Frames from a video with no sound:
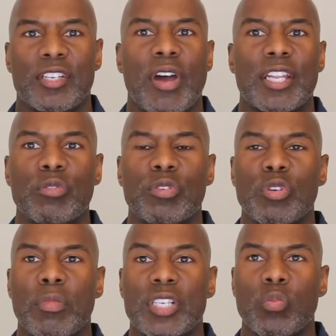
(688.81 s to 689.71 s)
They try to do
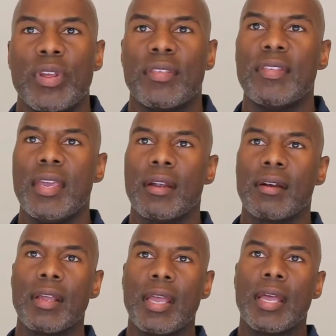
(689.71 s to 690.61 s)
too much with
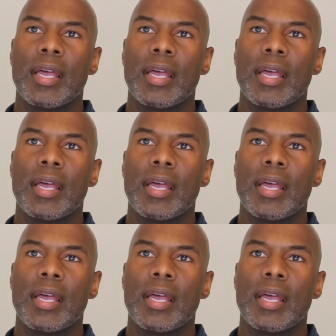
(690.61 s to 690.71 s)
their,